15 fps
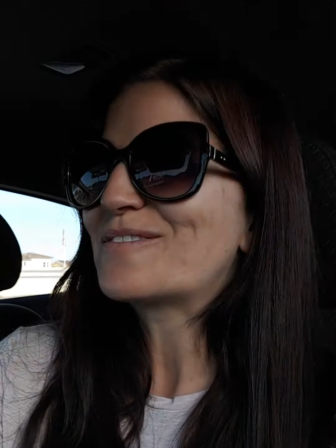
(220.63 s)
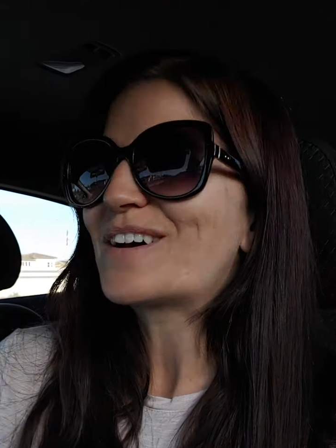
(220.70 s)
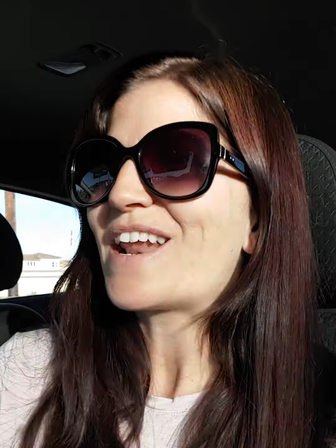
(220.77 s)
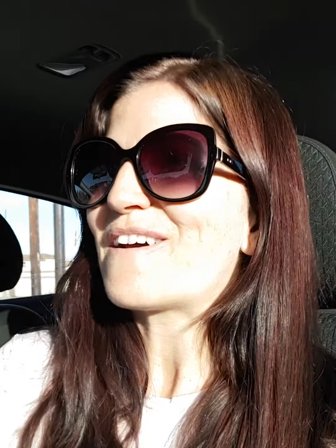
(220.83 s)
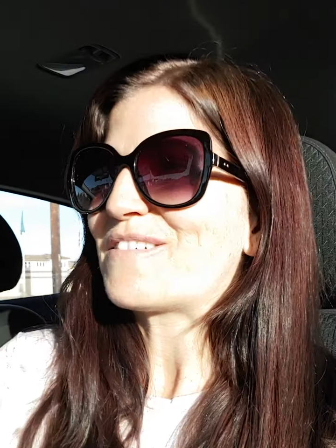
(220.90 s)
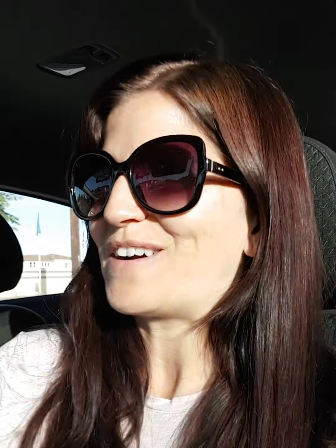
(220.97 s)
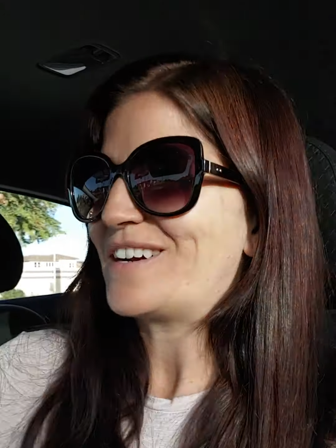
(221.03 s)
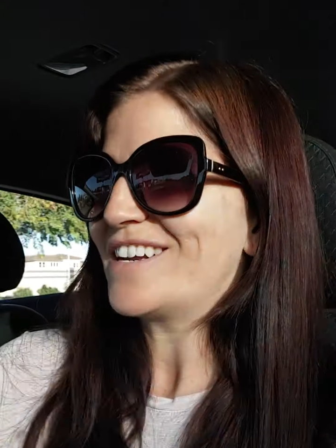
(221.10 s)

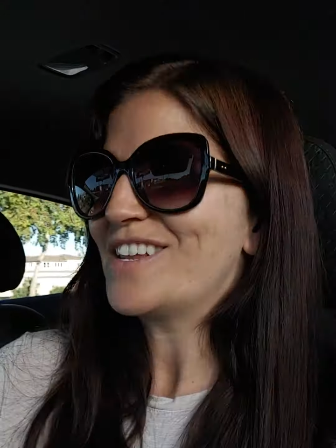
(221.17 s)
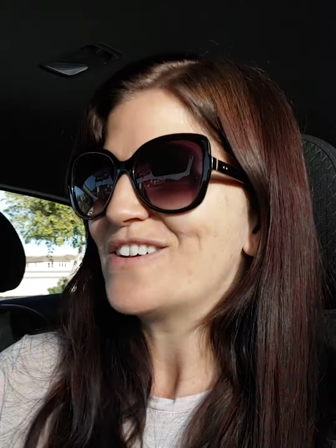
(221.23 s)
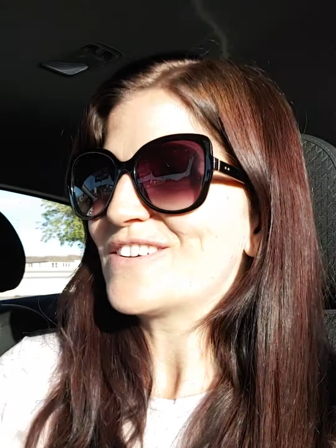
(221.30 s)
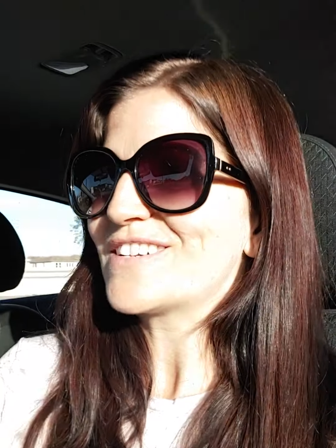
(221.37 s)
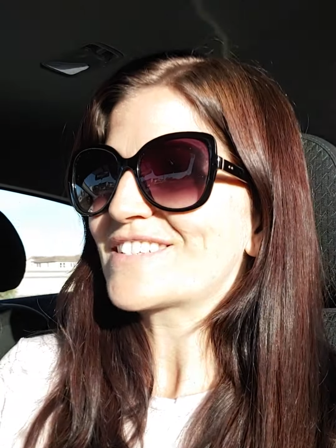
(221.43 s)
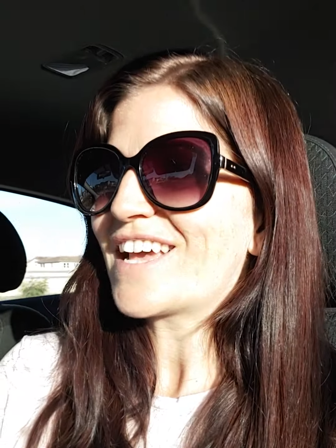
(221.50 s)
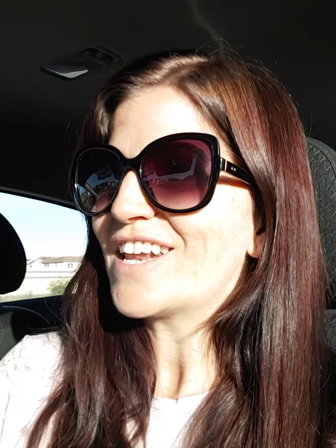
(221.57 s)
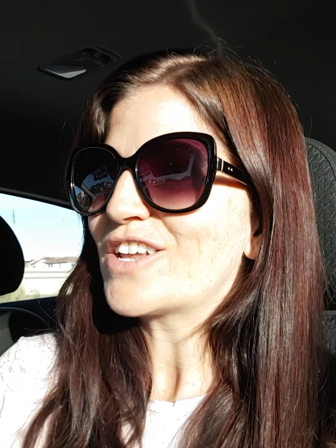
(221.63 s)
whatever, you know,
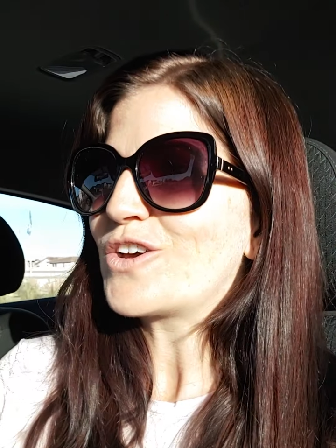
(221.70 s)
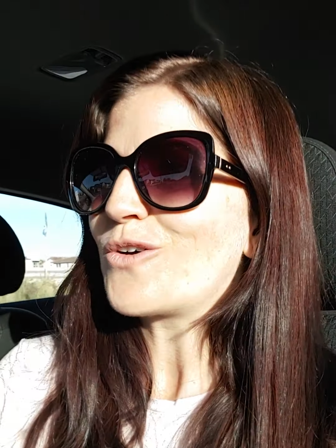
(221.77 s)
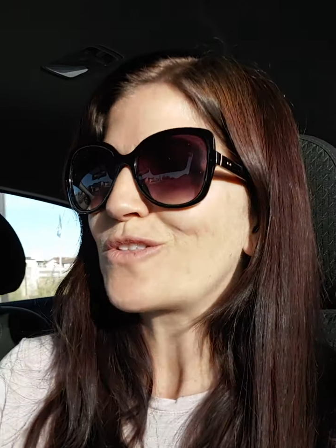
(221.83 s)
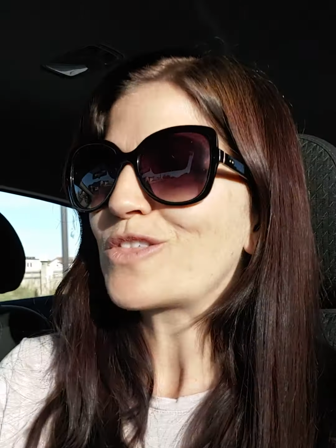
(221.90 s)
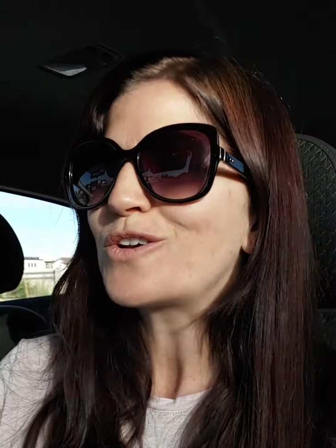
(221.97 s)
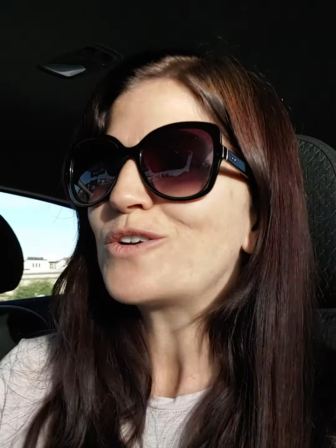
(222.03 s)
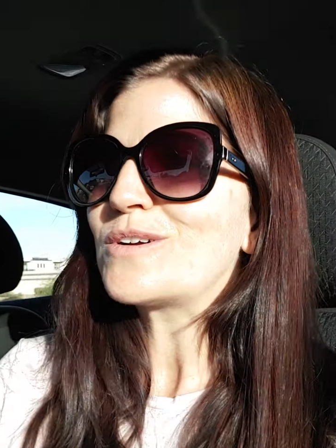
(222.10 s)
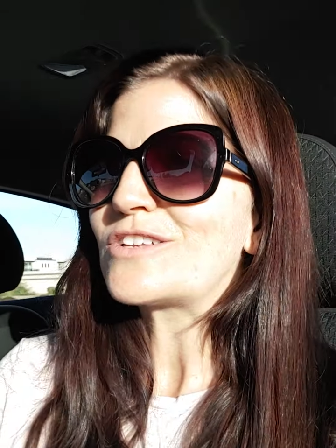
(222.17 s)
just kind of go
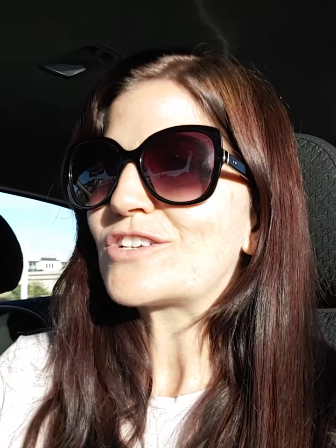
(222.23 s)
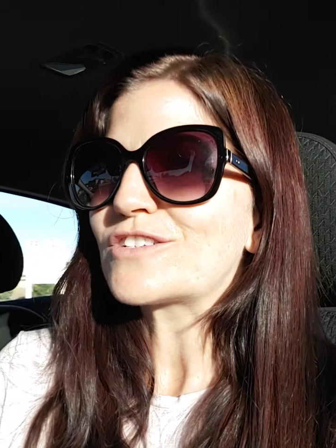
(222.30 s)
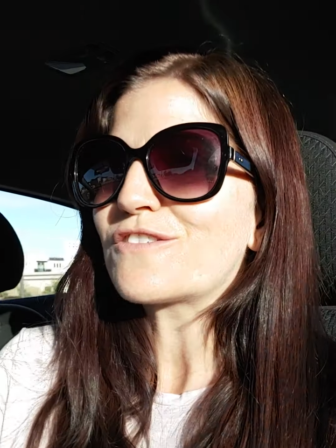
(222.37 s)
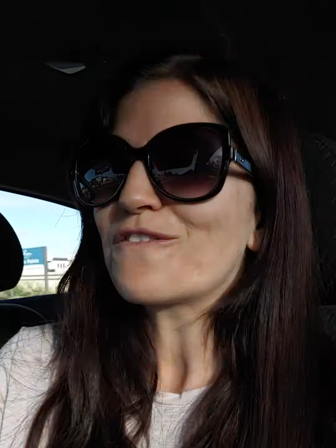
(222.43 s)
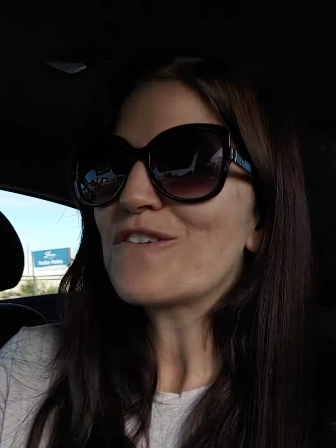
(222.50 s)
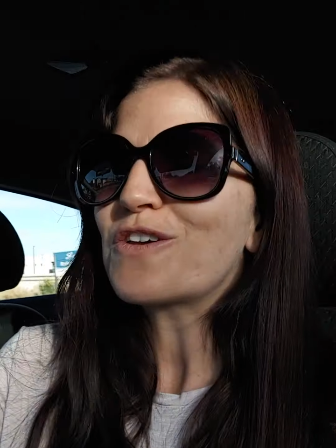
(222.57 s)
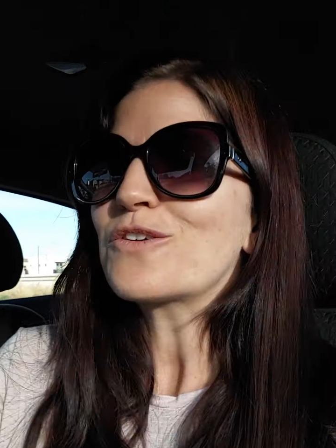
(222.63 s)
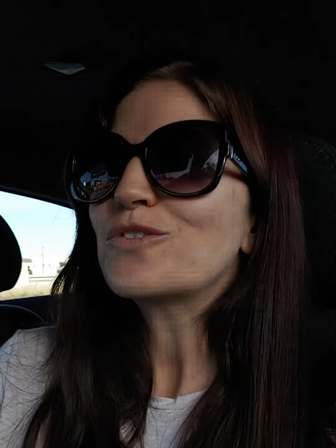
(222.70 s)
through and
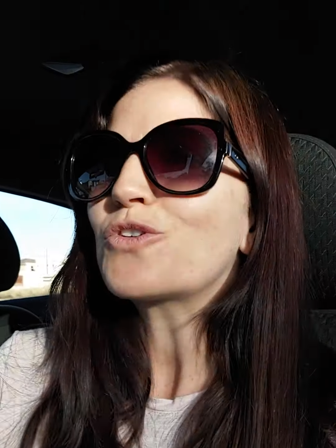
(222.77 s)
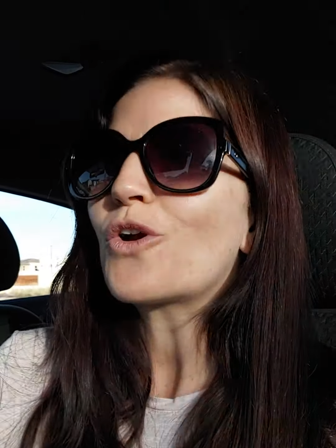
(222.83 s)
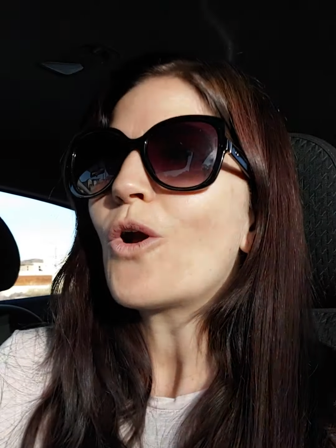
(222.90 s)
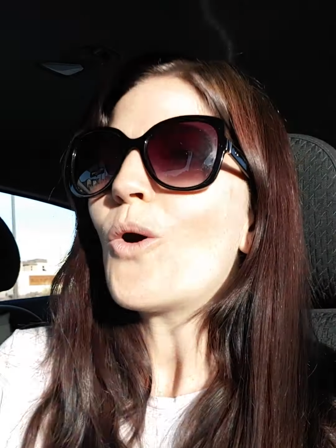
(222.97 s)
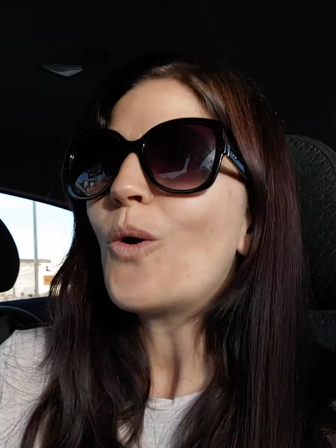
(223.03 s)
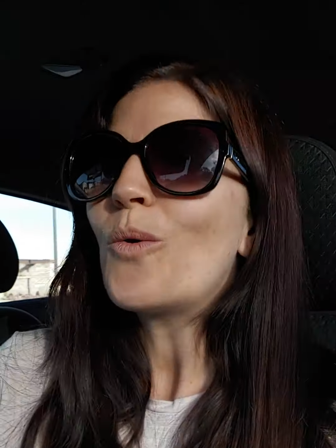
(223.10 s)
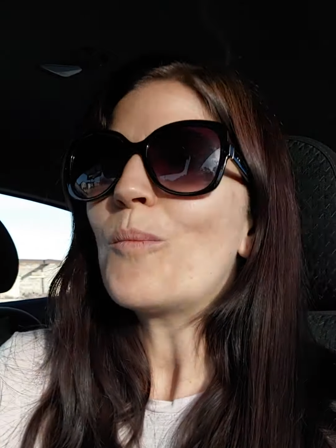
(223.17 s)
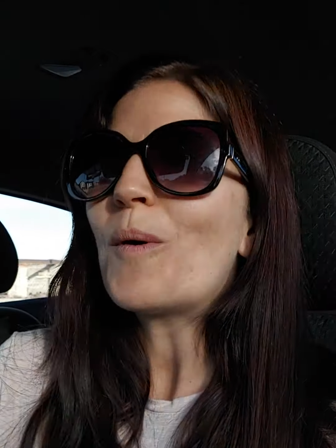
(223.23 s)
just feel your whole